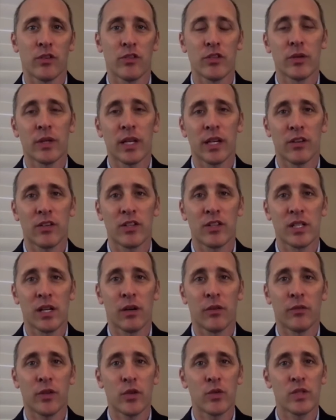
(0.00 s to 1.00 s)
doing it
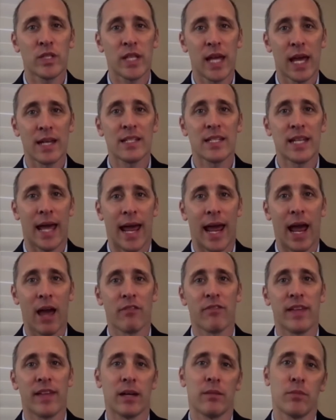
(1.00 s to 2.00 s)
yourself, you tend to
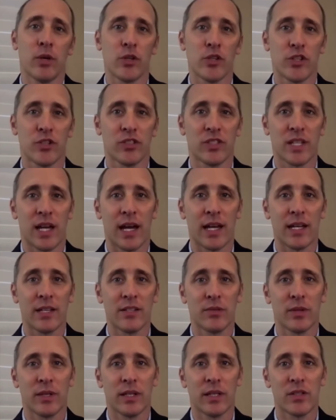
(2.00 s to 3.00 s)
have that emotional tie
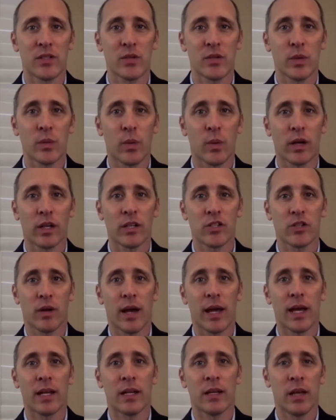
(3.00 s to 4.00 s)
to it. And so we want to
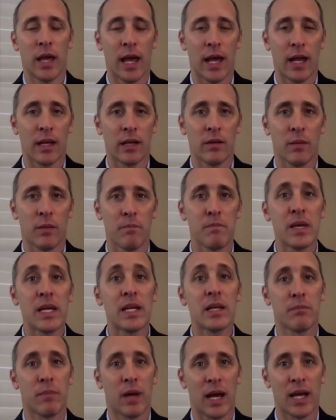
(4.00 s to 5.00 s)
try and
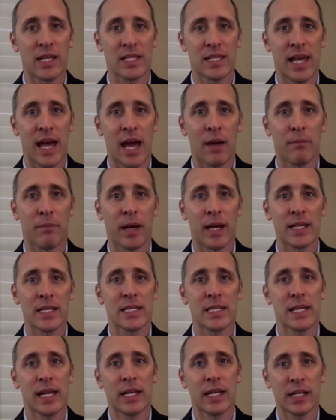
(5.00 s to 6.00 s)
minimize that by
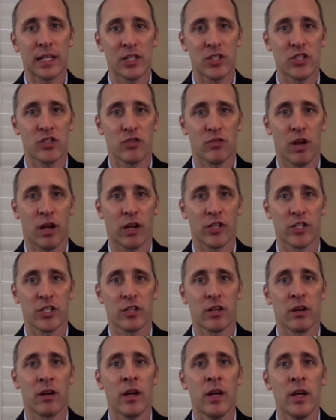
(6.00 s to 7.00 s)
setting a
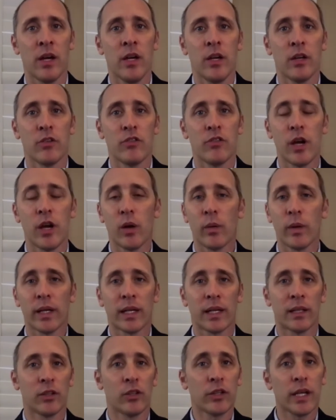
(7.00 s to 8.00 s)
structure,
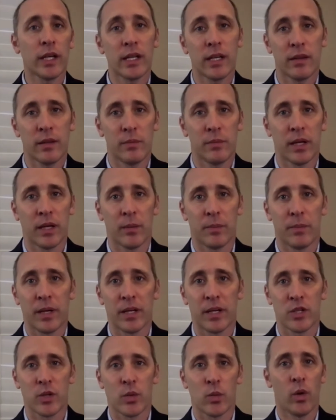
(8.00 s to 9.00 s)
knowing and looking at the bigger
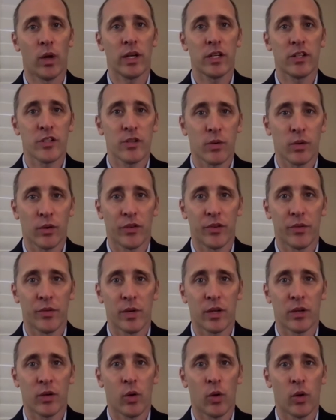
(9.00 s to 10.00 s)
picture. What is your
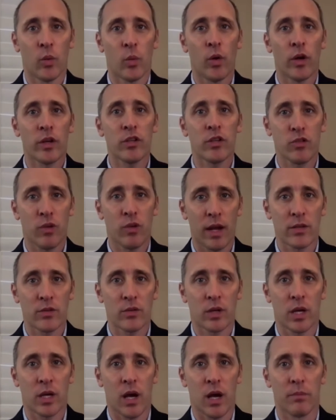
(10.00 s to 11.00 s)
ultimate goal? What are you trying
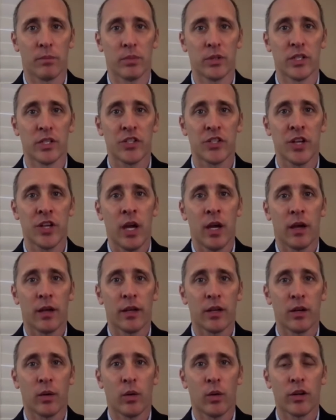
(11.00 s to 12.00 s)
to accomplish?
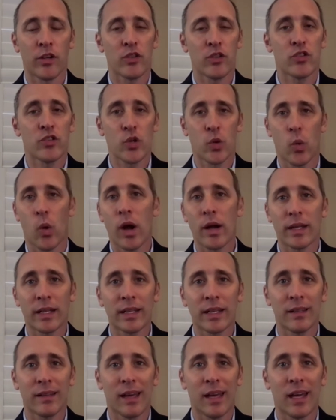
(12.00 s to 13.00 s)
Are you
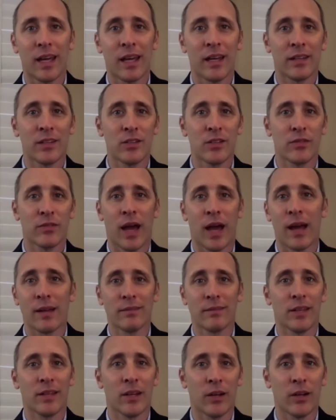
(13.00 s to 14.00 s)
20 and you've got,